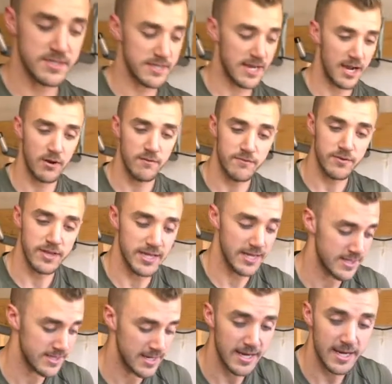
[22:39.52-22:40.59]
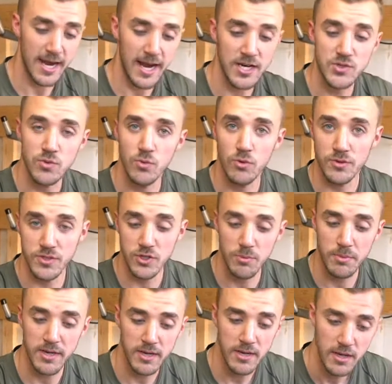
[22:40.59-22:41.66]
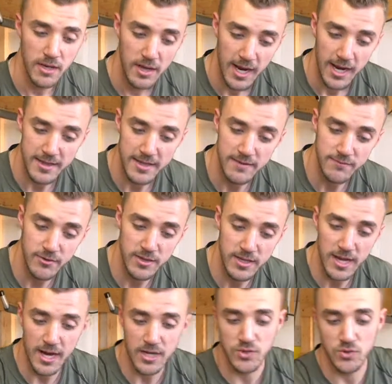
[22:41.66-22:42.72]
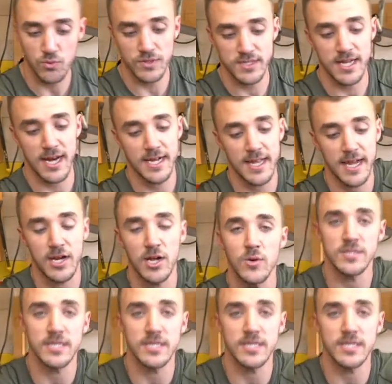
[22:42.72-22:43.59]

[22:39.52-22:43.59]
down for the intake actual tubing, and then for the actual side that goes